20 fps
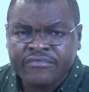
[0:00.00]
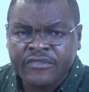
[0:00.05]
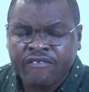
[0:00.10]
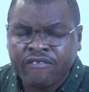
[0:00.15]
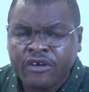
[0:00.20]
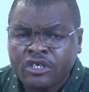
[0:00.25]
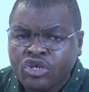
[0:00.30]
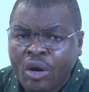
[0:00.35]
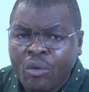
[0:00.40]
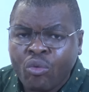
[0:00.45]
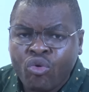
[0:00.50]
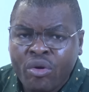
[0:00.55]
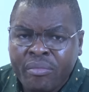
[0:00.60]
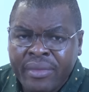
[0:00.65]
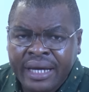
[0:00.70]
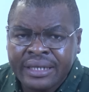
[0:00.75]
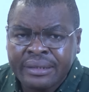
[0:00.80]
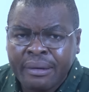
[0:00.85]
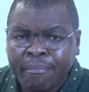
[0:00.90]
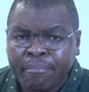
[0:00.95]
For some
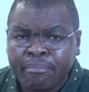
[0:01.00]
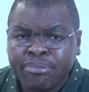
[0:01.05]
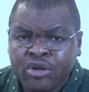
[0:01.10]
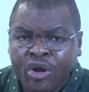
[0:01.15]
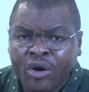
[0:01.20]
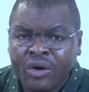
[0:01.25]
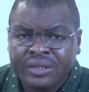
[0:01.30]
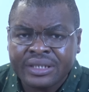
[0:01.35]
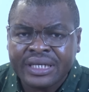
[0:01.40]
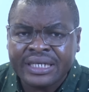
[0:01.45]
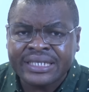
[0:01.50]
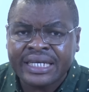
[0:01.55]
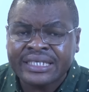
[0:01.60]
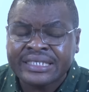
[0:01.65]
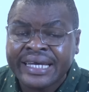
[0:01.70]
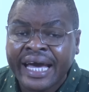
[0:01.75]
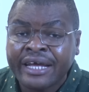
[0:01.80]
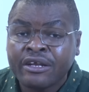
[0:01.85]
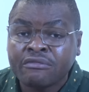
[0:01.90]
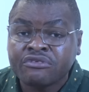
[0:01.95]
women, blood is a
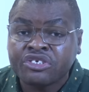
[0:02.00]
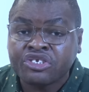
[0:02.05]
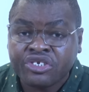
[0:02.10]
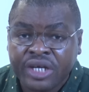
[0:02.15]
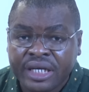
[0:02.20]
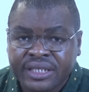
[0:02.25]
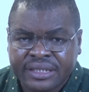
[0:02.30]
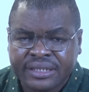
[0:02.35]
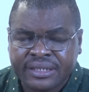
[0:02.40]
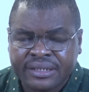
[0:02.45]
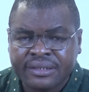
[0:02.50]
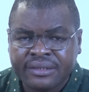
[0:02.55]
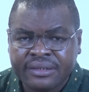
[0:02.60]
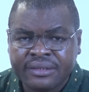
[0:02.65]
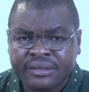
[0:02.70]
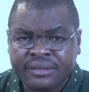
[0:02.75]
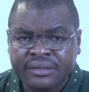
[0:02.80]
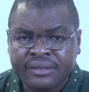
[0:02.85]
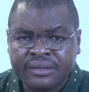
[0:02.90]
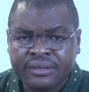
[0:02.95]
sign of threats.
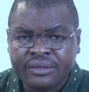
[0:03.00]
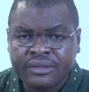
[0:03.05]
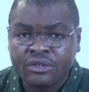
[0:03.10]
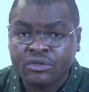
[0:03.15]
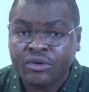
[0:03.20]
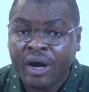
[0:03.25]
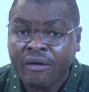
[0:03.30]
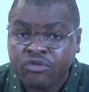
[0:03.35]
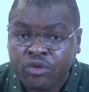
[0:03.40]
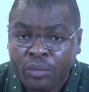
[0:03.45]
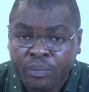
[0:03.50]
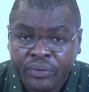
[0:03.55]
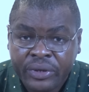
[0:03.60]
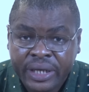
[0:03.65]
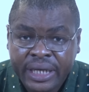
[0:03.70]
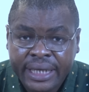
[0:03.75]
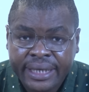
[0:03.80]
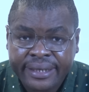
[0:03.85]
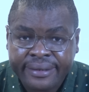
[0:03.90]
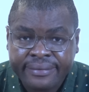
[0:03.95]
You have to
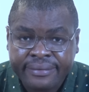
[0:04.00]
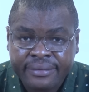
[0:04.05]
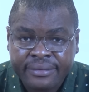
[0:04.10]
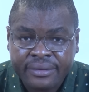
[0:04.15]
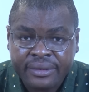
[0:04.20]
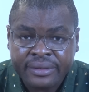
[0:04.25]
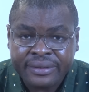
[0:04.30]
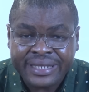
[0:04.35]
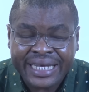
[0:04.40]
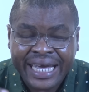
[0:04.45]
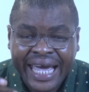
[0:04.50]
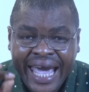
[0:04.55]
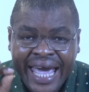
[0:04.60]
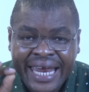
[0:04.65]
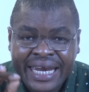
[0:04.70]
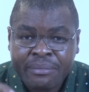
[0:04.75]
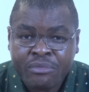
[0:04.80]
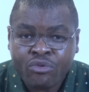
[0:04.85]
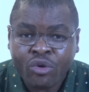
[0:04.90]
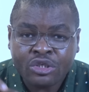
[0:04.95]
pray. The
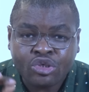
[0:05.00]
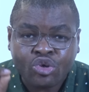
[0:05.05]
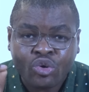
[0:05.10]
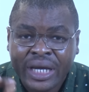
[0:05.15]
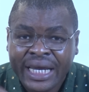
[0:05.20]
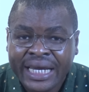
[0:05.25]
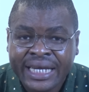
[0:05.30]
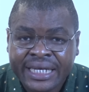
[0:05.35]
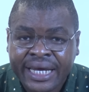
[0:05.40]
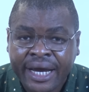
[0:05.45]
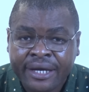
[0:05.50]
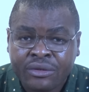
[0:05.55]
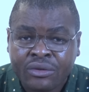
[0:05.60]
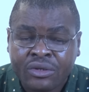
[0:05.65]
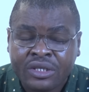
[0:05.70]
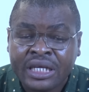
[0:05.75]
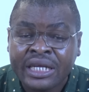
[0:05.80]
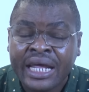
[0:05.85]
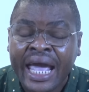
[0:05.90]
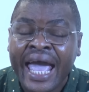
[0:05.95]
enemy wants to hinder you.
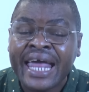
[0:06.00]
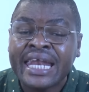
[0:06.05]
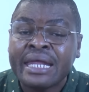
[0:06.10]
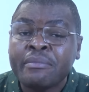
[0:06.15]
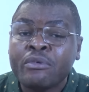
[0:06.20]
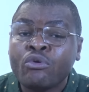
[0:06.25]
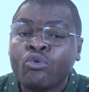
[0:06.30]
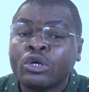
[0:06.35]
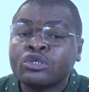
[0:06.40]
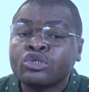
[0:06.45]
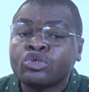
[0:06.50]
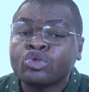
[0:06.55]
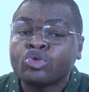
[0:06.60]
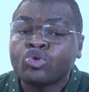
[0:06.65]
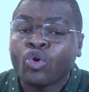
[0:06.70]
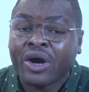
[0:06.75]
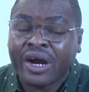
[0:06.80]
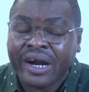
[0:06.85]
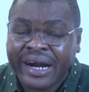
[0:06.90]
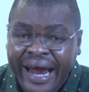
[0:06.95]
The enemy wants you
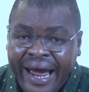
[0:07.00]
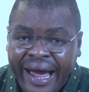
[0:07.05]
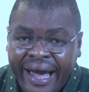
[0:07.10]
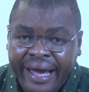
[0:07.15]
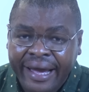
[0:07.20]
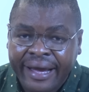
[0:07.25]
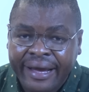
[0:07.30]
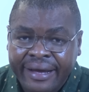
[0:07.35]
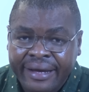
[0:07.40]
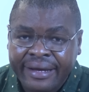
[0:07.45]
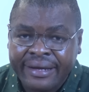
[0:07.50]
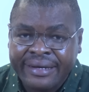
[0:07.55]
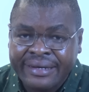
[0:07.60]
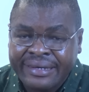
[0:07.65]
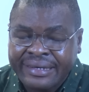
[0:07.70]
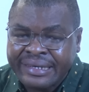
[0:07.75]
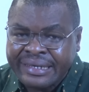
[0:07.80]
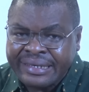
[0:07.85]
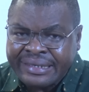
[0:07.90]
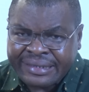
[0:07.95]
to cry.
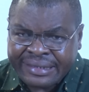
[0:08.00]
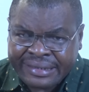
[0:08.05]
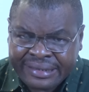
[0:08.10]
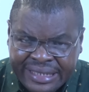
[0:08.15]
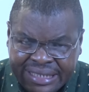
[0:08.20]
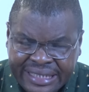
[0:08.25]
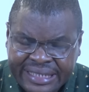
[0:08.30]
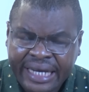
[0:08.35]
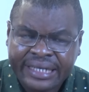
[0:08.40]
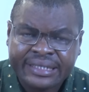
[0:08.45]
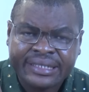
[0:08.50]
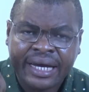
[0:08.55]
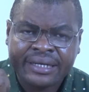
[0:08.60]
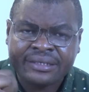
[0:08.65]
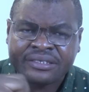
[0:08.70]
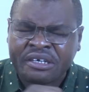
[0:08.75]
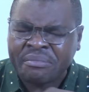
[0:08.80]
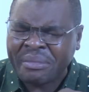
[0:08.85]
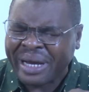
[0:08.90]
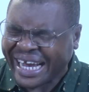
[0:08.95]
Reject
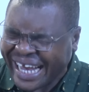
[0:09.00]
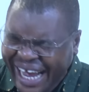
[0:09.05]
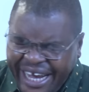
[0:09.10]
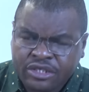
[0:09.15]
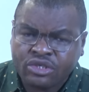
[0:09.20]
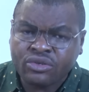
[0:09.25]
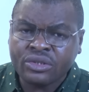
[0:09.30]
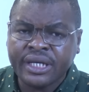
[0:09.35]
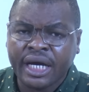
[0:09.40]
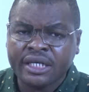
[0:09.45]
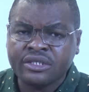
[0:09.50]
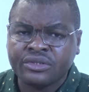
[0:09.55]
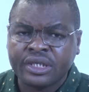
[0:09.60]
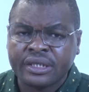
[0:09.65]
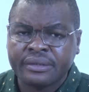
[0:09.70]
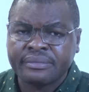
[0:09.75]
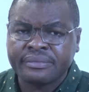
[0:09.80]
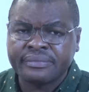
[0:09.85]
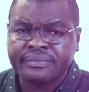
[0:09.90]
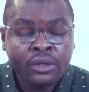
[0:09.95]
that dream. Cancel that dream.
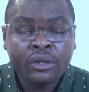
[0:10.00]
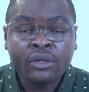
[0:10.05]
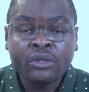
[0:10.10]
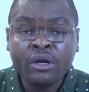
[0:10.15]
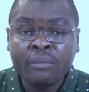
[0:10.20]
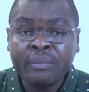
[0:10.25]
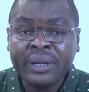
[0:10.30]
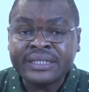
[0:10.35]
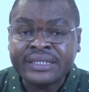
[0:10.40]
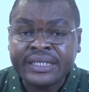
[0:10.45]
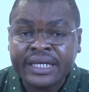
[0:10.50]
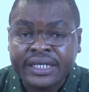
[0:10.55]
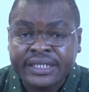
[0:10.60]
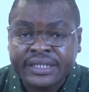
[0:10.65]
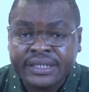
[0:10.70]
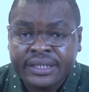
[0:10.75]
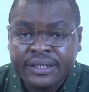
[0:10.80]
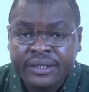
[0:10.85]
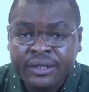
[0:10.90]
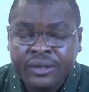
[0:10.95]
Number
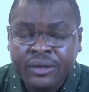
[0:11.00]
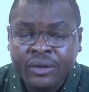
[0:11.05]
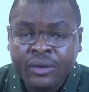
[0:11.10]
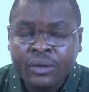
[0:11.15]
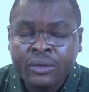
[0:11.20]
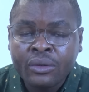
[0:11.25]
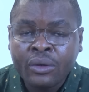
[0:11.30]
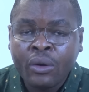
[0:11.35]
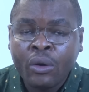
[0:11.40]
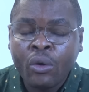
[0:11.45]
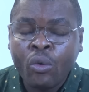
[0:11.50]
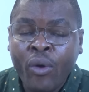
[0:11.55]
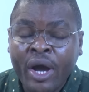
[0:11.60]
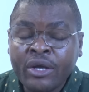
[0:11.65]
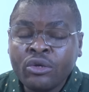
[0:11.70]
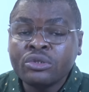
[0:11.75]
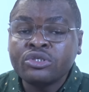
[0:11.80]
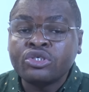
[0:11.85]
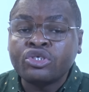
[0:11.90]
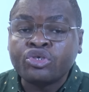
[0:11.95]
six,
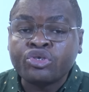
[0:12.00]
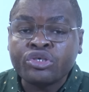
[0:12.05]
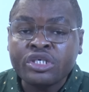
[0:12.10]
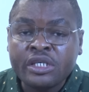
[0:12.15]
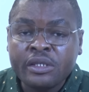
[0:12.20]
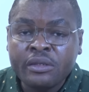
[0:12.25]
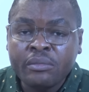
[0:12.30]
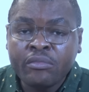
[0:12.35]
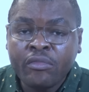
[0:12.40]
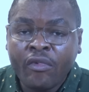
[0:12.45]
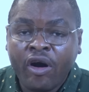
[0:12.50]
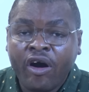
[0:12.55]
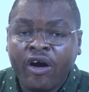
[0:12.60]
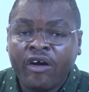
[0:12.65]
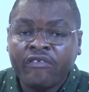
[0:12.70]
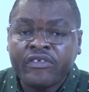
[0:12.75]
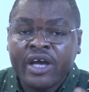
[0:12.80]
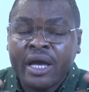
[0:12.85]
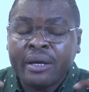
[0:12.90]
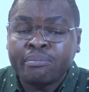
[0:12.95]
when you dream
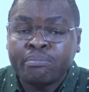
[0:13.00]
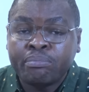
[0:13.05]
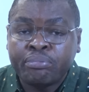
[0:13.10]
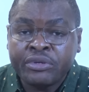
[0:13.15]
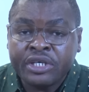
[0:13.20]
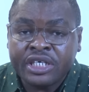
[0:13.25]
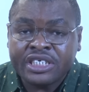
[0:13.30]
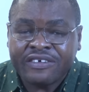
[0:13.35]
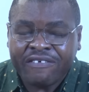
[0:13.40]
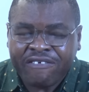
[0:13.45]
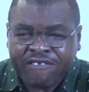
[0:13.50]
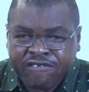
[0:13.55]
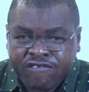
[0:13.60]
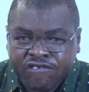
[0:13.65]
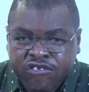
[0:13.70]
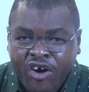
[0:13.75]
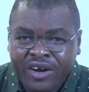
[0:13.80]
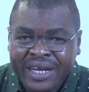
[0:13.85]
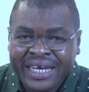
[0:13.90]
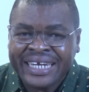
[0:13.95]
of a bridge
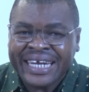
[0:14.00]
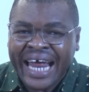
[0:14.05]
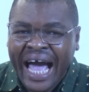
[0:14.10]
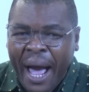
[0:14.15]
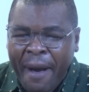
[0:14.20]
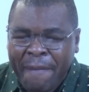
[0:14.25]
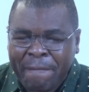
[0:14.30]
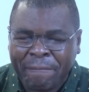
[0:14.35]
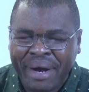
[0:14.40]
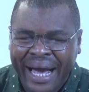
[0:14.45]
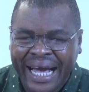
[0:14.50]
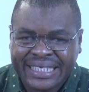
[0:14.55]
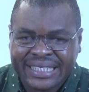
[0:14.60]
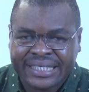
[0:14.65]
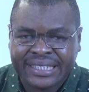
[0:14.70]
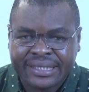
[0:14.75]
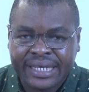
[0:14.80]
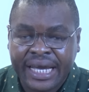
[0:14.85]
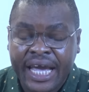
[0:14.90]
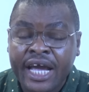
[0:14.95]
falling
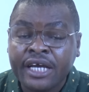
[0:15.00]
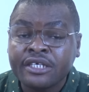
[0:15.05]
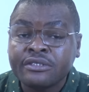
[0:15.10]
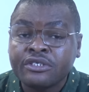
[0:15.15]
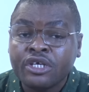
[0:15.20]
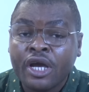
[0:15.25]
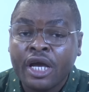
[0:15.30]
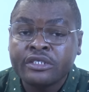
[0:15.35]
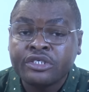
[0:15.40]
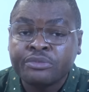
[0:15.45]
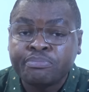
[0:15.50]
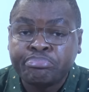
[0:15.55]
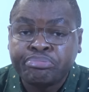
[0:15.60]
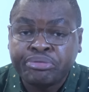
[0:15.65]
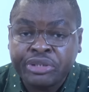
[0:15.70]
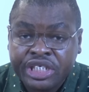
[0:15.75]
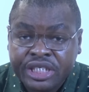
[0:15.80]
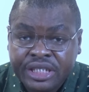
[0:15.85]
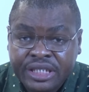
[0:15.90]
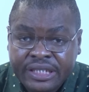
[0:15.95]
apart, a
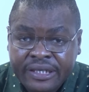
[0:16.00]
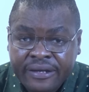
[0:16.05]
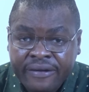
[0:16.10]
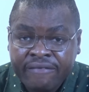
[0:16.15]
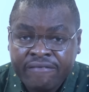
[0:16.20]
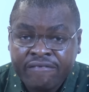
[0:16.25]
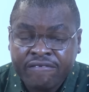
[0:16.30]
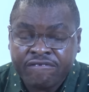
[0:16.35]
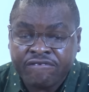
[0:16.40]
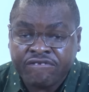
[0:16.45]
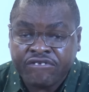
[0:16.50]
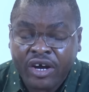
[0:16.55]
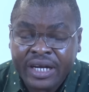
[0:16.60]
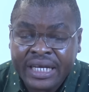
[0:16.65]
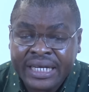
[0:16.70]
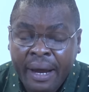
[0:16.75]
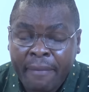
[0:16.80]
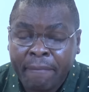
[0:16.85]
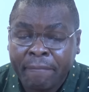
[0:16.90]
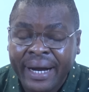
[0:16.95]
bridge
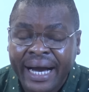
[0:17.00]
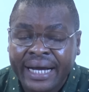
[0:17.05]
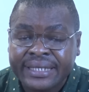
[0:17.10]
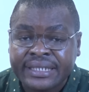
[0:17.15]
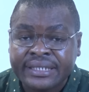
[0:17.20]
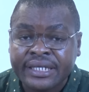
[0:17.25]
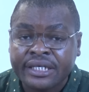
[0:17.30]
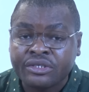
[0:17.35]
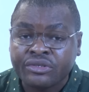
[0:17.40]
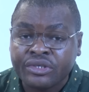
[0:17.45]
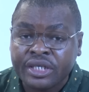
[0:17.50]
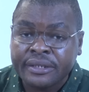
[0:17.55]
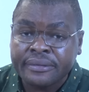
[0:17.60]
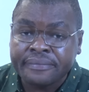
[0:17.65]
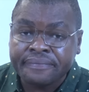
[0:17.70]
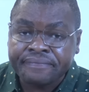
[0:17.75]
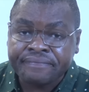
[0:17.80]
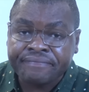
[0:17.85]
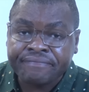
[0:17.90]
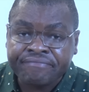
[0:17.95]
falling apart in a
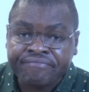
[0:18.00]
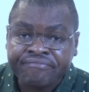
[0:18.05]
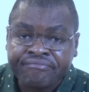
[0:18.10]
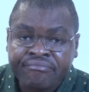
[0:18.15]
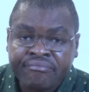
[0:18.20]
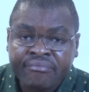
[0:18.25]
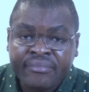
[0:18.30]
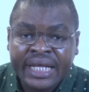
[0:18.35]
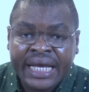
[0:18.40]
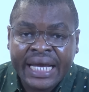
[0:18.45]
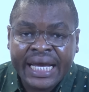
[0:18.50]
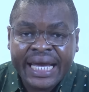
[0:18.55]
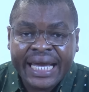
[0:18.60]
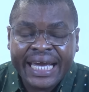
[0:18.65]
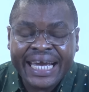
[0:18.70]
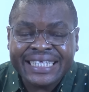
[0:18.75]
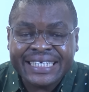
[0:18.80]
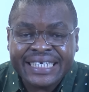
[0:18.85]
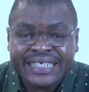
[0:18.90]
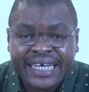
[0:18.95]
dream,
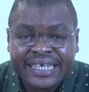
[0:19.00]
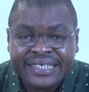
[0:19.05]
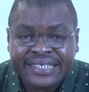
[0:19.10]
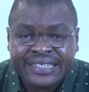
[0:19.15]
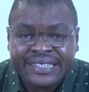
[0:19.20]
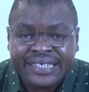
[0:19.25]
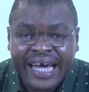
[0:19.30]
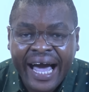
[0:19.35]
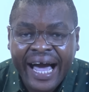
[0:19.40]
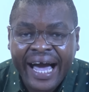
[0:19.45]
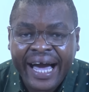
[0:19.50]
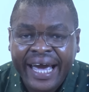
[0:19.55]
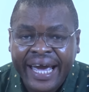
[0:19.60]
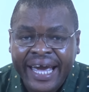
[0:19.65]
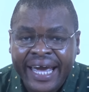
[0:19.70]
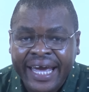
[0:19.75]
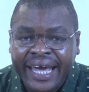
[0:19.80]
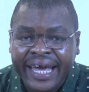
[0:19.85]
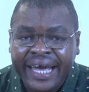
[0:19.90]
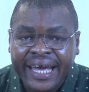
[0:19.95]
it is a
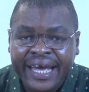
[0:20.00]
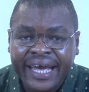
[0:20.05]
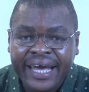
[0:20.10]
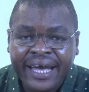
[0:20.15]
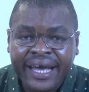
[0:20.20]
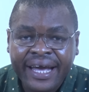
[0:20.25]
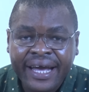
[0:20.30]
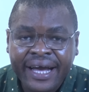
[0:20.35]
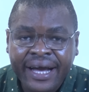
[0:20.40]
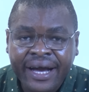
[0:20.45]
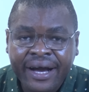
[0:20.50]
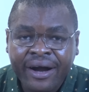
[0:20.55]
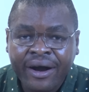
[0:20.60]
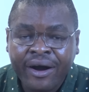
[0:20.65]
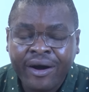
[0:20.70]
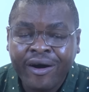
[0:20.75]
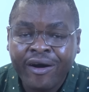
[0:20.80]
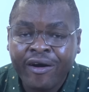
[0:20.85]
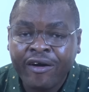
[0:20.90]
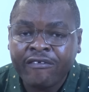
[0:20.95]
sign
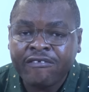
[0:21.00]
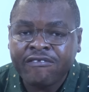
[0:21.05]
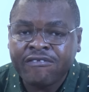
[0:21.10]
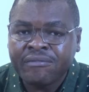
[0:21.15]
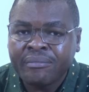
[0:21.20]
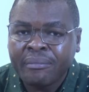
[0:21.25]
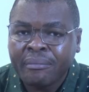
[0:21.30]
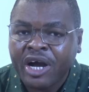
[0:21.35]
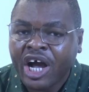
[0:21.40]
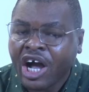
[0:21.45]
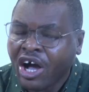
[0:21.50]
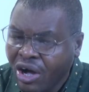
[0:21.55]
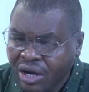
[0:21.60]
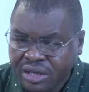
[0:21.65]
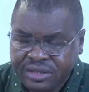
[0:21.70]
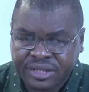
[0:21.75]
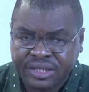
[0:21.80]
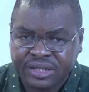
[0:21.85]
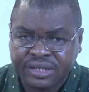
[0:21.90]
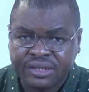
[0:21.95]
of
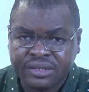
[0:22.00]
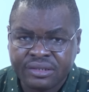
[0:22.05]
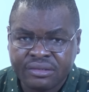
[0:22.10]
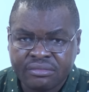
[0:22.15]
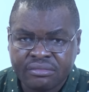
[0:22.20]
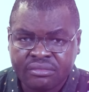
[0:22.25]
curse.